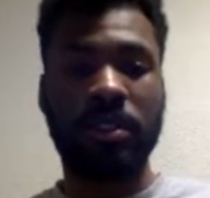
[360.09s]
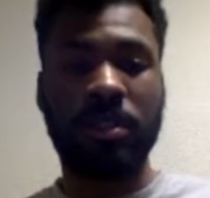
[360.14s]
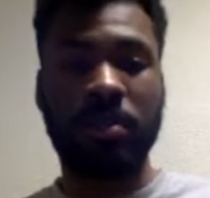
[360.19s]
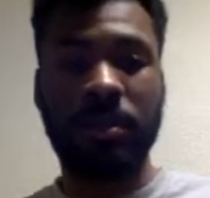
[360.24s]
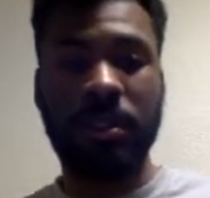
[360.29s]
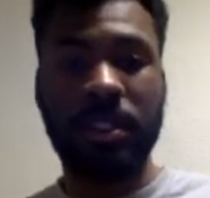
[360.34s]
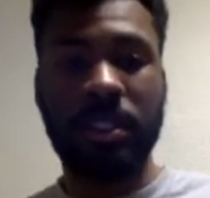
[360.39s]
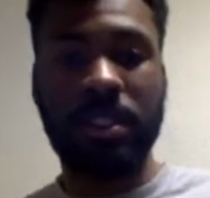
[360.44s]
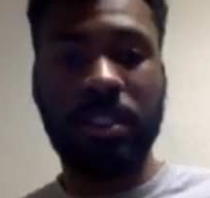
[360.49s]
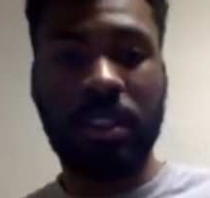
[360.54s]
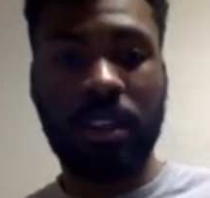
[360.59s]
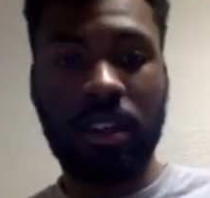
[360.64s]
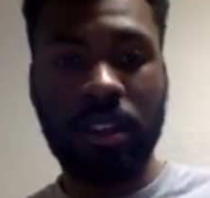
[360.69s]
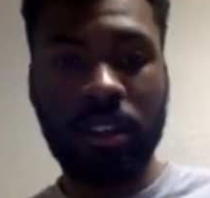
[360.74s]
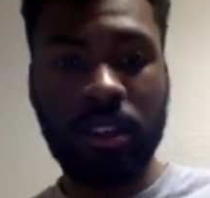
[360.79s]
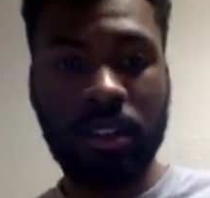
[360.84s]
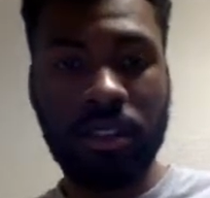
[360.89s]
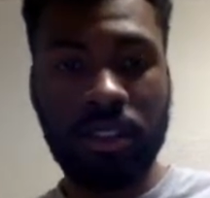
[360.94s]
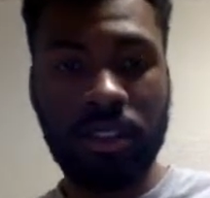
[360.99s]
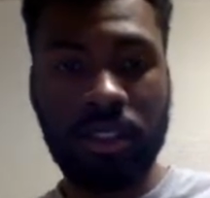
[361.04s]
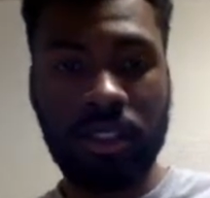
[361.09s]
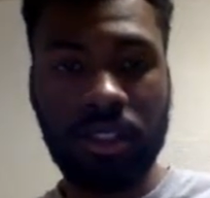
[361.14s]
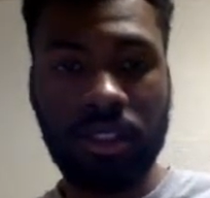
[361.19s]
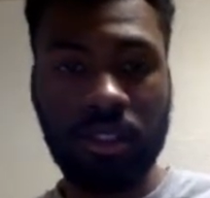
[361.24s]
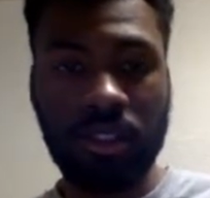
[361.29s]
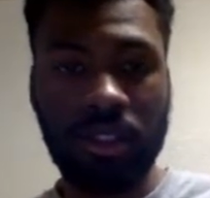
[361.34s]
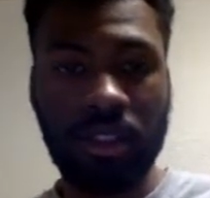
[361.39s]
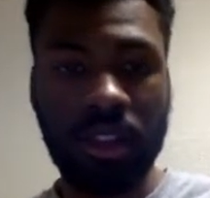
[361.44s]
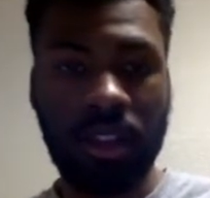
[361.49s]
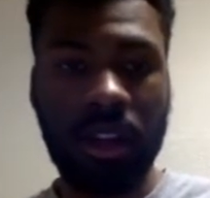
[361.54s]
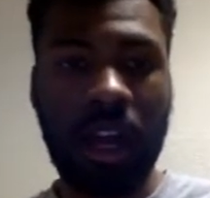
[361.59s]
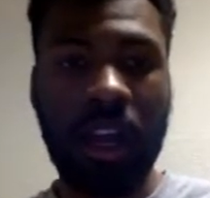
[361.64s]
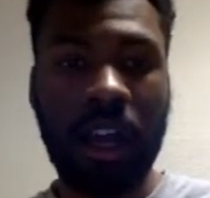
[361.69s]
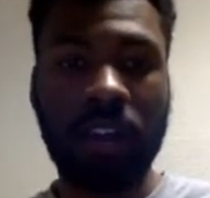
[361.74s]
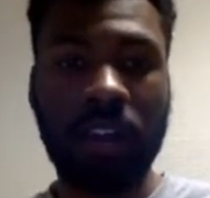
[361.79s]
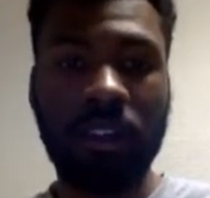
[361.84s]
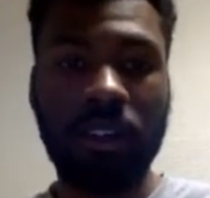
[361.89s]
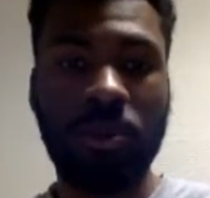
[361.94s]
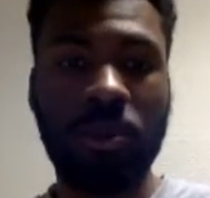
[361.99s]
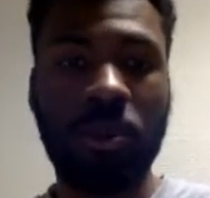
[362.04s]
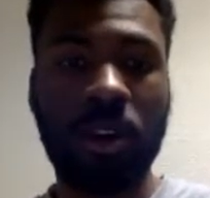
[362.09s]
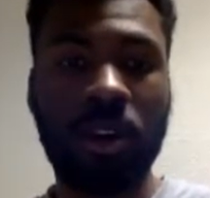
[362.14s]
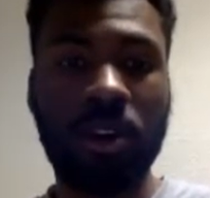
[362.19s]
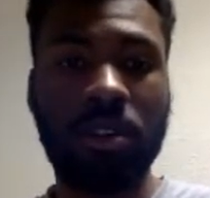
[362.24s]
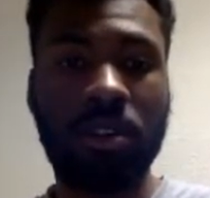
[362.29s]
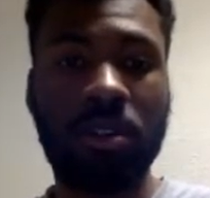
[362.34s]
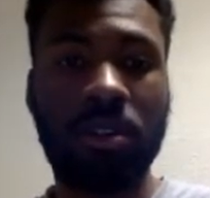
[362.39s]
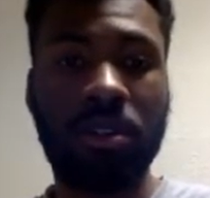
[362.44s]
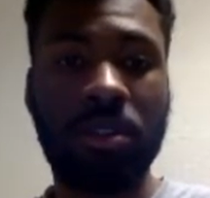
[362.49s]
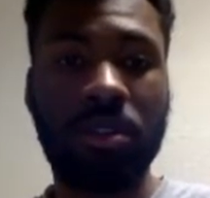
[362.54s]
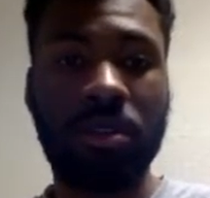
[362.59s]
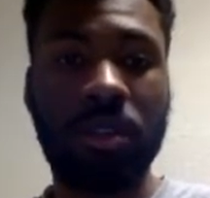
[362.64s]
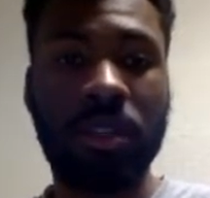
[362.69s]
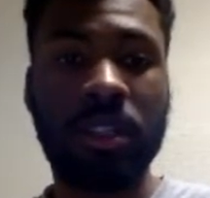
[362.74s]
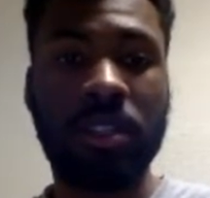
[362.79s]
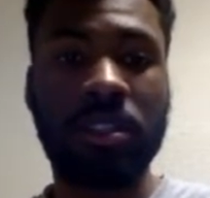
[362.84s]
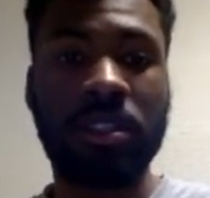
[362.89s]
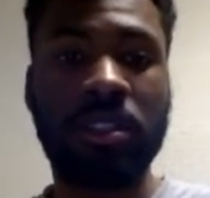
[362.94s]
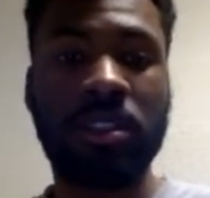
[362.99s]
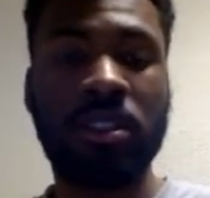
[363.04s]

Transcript: to restart so that I can walk you through it.